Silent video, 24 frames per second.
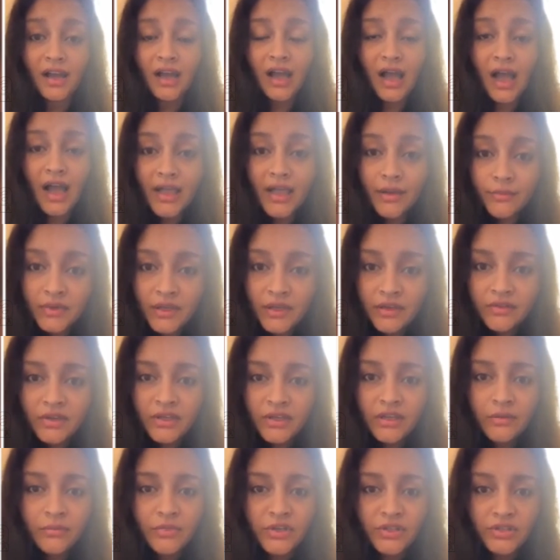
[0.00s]
I am giving
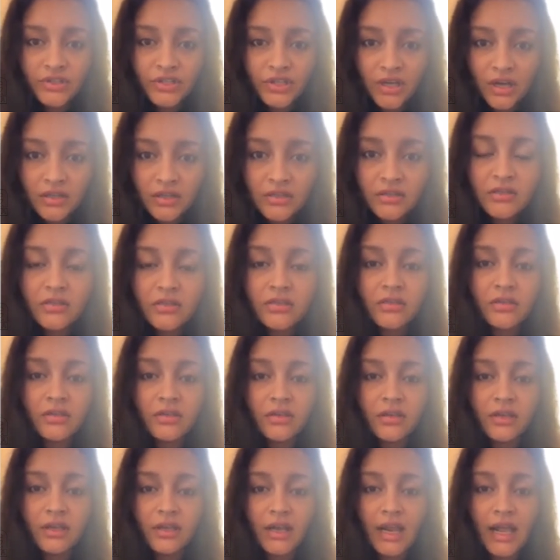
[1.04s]
him a chance
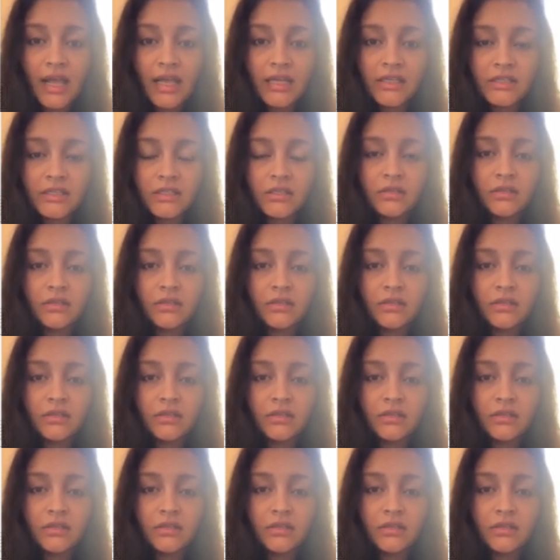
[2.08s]
as